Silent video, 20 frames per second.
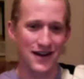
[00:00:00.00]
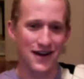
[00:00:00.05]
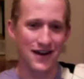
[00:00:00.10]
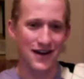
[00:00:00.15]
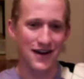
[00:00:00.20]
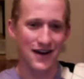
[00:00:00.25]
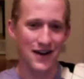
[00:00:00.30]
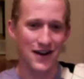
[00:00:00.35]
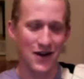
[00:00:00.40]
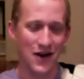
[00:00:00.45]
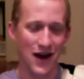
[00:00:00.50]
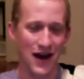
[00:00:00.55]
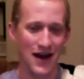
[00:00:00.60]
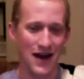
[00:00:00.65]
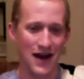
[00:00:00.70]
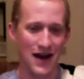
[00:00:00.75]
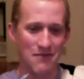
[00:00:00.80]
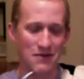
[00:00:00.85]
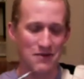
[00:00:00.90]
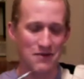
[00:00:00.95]

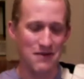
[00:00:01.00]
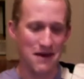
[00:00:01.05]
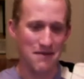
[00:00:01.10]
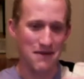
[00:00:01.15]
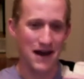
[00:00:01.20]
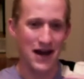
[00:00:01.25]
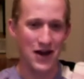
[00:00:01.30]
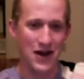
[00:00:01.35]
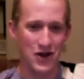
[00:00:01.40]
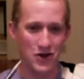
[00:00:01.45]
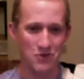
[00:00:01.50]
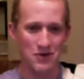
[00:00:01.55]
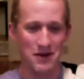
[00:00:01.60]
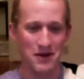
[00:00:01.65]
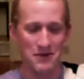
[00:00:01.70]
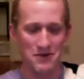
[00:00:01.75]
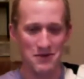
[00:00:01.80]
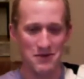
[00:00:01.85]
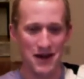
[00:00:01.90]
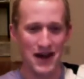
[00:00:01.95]
I put up my bio. You put
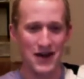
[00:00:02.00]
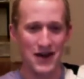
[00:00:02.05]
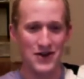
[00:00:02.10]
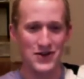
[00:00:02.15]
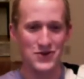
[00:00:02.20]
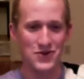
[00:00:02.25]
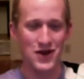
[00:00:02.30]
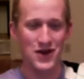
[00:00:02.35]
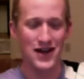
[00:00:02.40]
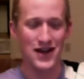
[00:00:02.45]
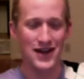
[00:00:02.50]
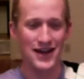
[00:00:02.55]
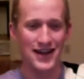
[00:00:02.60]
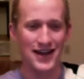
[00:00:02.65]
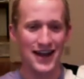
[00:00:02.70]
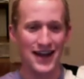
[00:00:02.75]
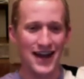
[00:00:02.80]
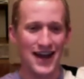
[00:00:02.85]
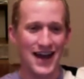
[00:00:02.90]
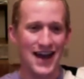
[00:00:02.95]
up your bio as well, and
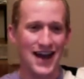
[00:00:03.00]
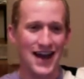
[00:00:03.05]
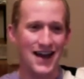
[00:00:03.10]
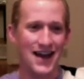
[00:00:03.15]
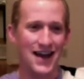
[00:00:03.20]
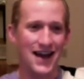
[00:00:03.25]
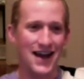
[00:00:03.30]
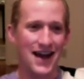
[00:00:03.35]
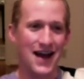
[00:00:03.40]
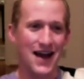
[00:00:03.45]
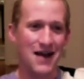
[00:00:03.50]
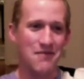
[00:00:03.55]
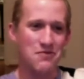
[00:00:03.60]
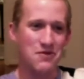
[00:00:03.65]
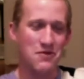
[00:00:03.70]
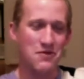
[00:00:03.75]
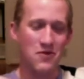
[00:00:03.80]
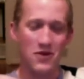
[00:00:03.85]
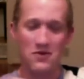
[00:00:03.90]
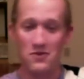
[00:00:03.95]
I
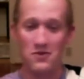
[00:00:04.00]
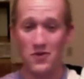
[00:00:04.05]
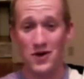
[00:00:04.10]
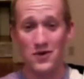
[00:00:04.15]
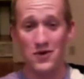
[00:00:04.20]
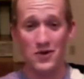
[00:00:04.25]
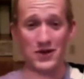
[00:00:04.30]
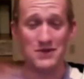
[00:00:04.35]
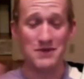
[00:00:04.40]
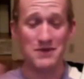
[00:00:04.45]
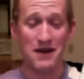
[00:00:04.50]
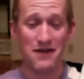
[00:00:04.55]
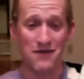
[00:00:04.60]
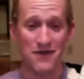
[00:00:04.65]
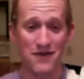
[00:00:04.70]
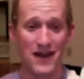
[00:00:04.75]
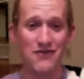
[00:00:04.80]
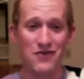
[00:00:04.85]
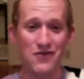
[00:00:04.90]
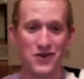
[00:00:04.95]
put what's my
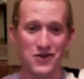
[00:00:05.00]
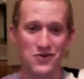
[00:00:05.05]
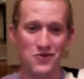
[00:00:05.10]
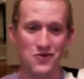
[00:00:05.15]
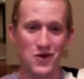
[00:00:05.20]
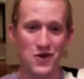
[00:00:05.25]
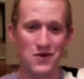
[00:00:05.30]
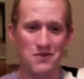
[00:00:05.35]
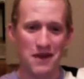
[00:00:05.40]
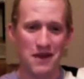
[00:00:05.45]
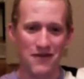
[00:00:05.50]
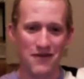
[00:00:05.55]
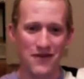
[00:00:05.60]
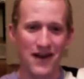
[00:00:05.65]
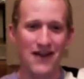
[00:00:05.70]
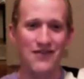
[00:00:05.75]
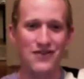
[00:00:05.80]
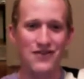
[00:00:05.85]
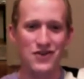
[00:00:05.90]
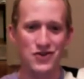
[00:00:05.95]
favorite. What are my
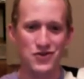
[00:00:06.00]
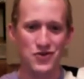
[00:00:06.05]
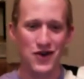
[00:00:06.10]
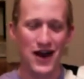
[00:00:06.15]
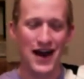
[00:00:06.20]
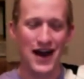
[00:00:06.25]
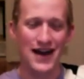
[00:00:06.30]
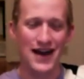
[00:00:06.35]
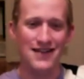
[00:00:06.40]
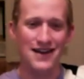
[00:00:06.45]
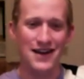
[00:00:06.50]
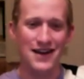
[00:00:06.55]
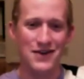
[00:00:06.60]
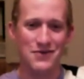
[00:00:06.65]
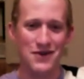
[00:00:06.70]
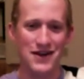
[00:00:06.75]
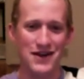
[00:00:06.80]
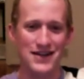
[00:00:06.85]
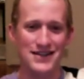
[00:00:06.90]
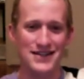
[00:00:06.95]
favorite triathlon
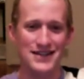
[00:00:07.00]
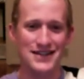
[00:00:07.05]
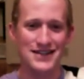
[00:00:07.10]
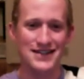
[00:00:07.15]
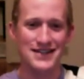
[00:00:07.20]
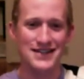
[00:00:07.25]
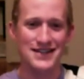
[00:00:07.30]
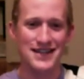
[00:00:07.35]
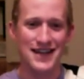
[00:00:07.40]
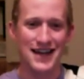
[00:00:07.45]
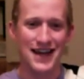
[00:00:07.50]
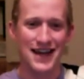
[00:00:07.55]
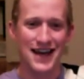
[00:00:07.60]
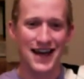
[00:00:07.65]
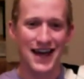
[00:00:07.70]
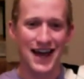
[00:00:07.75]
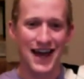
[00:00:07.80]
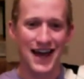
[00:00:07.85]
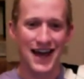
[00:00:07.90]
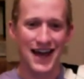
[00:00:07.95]
races?
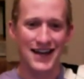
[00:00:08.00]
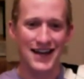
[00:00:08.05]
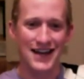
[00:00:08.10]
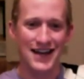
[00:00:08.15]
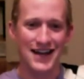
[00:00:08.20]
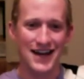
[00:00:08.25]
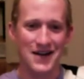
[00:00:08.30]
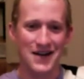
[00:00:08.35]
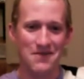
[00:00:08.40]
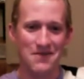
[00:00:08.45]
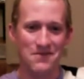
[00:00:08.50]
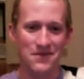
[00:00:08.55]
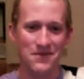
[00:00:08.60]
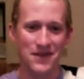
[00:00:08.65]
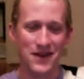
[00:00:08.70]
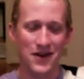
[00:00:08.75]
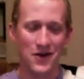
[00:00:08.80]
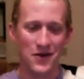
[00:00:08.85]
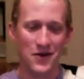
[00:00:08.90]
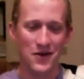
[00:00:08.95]
And
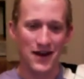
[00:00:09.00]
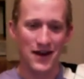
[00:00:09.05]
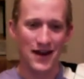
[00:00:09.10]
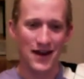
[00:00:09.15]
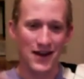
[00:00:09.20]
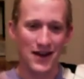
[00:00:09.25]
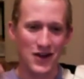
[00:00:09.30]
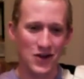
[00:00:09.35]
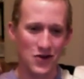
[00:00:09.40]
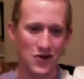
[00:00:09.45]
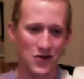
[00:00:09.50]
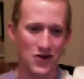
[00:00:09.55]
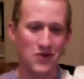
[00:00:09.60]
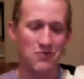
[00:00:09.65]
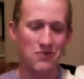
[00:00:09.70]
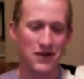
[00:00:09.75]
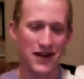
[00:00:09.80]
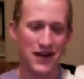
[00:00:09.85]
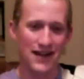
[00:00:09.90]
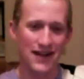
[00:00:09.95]
you
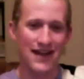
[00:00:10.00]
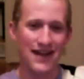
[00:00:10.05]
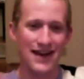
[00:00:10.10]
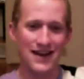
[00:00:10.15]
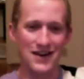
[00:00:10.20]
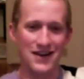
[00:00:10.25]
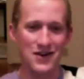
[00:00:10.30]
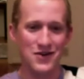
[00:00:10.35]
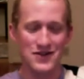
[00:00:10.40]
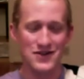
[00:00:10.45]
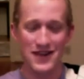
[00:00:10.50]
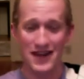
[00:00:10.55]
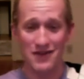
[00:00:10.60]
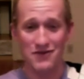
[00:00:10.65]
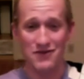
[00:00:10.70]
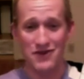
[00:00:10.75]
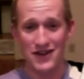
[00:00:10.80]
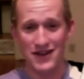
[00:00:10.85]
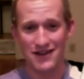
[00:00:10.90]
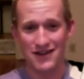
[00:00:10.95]
put in that it was like
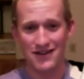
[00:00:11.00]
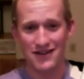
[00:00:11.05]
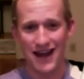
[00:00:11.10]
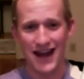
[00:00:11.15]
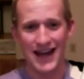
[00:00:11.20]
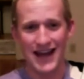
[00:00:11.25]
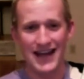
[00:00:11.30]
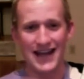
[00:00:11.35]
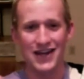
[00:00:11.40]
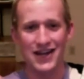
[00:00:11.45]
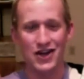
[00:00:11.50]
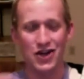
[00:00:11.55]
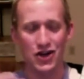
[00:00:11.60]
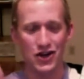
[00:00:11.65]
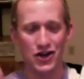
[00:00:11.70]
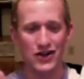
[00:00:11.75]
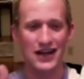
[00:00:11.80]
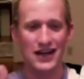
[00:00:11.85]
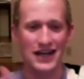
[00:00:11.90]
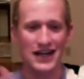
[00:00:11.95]
really any
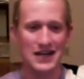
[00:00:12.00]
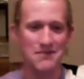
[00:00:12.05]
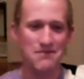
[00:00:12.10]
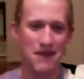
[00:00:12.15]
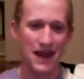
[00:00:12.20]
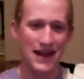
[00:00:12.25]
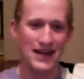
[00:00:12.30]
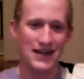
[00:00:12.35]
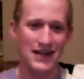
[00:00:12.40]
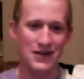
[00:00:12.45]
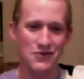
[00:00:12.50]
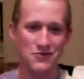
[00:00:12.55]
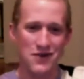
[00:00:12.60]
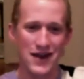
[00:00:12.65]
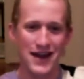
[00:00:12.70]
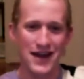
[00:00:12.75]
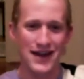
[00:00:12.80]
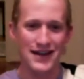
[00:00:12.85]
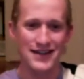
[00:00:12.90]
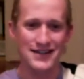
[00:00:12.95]
good independent
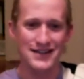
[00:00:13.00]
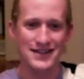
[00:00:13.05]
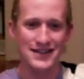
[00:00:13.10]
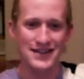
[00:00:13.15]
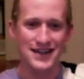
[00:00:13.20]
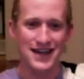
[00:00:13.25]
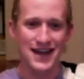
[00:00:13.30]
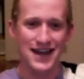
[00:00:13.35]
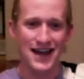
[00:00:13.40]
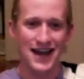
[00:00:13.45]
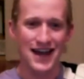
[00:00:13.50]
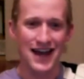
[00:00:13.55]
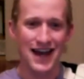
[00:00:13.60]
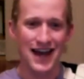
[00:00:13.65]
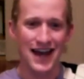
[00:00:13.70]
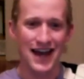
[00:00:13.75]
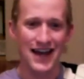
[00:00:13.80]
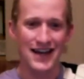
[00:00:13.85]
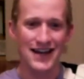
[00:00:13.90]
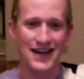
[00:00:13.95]
race.
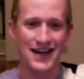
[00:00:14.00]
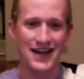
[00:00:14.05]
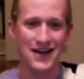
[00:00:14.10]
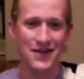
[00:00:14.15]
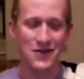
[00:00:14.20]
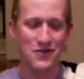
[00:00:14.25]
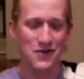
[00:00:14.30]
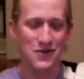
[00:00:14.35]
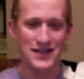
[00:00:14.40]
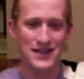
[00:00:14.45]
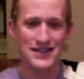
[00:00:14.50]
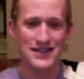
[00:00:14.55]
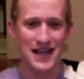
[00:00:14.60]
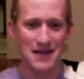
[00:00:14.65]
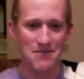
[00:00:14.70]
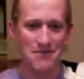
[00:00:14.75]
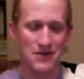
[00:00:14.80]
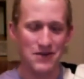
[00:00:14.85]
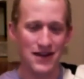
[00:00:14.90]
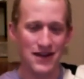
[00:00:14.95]
And the races
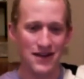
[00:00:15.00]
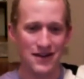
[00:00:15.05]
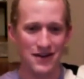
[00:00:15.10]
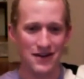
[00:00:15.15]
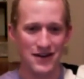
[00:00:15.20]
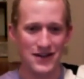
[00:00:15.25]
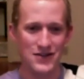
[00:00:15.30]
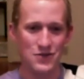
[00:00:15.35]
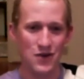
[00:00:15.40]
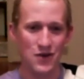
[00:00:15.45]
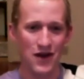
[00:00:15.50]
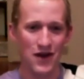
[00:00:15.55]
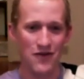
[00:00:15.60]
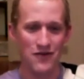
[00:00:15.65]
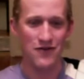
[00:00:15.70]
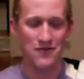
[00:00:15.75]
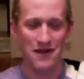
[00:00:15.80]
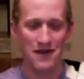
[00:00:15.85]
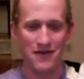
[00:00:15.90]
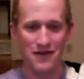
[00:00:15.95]
I put in there as well
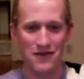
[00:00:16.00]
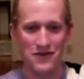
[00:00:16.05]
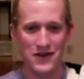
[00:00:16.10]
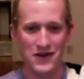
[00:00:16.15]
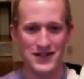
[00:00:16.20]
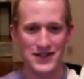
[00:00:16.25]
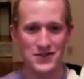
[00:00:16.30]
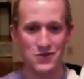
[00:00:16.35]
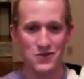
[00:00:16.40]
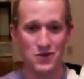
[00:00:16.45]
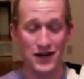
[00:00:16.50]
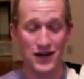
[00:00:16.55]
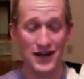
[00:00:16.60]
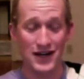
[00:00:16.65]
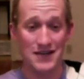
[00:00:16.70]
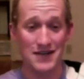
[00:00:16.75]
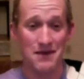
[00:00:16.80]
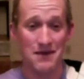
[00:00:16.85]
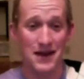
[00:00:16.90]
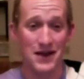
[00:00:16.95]
for favorite races were
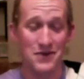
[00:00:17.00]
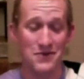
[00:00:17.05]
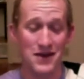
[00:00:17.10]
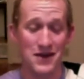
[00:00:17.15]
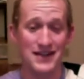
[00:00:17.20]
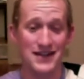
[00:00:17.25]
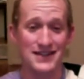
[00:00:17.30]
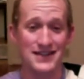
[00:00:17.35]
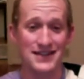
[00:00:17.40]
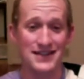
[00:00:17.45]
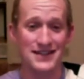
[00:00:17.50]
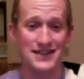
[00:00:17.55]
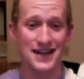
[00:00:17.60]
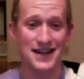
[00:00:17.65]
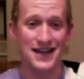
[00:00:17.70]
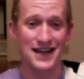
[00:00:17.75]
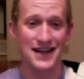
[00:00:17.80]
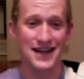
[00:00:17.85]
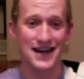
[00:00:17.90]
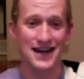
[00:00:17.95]
independent races.
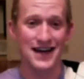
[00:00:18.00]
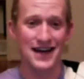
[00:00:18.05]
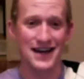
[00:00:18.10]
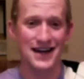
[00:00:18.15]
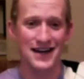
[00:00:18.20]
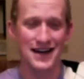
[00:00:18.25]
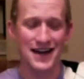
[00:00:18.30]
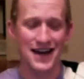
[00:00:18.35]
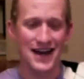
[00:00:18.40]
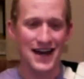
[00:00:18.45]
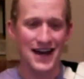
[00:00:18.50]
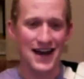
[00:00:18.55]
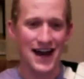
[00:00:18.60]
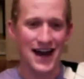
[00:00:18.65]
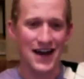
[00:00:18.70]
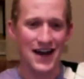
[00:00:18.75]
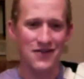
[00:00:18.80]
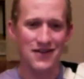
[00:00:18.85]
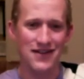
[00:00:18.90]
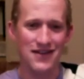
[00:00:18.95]
And I
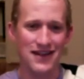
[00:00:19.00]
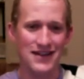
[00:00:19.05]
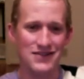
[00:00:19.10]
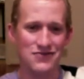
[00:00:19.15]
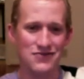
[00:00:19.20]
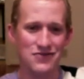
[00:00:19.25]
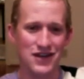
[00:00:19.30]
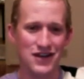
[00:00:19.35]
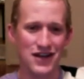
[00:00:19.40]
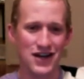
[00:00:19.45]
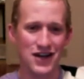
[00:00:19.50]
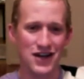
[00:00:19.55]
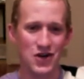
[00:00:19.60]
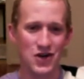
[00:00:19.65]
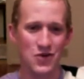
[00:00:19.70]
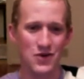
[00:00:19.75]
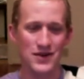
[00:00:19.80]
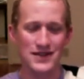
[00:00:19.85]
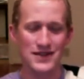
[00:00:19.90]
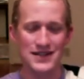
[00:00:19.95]
don't think that's really a
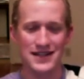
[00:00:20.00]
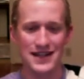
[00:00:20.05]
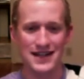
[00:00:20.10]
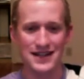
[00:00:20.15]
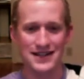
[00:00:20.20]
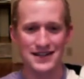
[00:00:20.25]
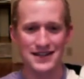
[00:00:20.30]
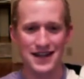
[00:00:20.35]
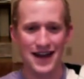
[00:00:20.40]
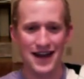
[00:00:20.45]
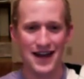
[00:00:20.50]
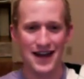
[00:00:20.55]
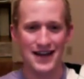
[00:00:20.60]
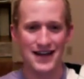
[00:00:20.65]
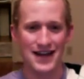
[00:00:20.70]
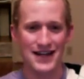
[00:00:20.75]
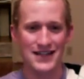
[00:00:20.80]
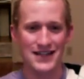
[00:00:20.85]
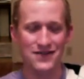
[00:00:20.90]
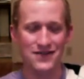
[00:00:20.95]
coincidence.
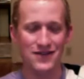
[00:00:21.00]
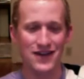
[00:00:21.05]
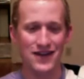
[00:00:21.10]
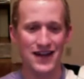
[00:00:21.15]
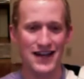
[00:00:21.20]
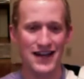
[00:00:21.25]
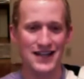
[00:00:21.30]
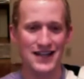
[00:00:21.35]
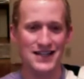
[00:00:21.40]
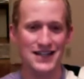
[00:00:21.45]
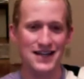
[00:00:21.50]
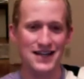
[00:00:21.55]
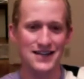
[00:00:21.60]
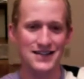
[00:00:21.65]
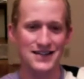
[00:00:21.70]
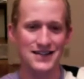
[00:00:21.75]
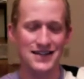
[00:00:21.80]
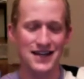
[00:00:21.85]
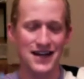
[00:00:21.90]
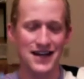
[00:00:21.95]
I just feel like
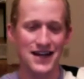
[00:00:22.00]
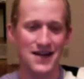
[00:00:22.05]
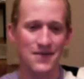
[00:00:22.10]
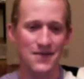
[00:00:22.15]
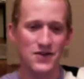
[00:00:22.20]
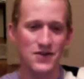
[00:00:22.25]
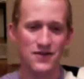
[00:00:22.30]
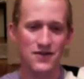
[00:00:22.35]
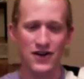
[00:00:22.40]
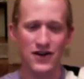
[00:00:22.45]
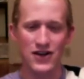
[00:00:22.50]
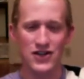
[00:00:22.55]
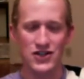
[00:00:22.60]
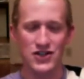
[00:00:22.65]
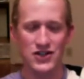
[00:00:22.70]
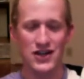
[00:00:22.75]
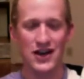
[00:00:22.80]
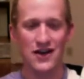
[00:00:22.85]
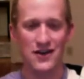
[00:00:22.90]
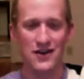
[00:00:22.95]
there's a very
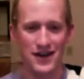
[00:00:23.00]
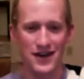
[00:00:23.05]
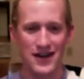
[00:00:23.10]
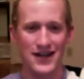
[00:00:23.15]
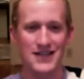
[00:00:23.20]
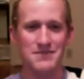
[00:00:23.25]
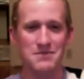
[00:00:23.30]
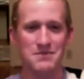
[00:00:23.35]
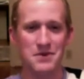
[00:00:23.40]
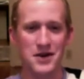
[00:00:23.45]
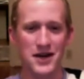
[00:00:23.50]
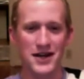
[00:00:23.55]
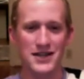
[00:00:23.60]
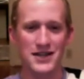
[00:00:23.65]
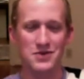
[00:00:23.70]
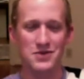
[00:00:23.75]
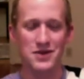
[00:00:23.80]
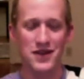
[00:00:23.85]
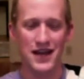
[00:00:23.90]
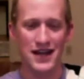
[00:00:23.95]
generic
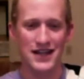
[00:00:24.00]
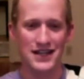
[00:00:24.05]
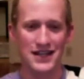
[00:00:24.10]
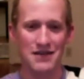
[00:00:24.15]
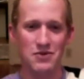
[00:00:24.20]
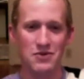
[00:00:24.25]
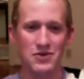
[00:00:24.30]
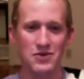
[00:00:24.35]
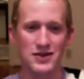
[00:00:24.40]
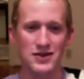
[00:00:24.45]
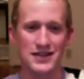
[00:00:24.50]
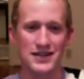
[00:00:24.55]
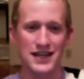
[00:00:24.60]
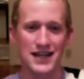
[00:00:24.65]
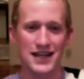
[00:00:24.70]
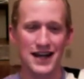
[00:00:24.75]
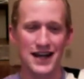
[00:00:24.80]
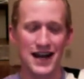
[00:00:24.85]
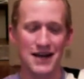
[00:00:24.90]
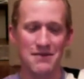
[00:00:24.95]
experience with like WTC
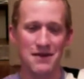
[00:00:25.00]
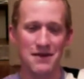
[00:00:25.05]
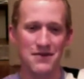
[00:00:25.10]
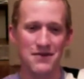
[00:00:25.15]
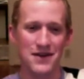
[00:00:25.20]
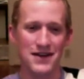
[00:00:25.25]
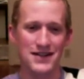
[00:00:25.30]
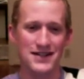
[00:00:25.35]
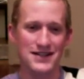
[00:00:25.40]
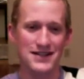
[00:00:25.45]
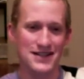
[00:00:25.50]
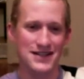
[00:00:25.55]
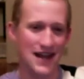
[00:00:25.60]
and Ironman races.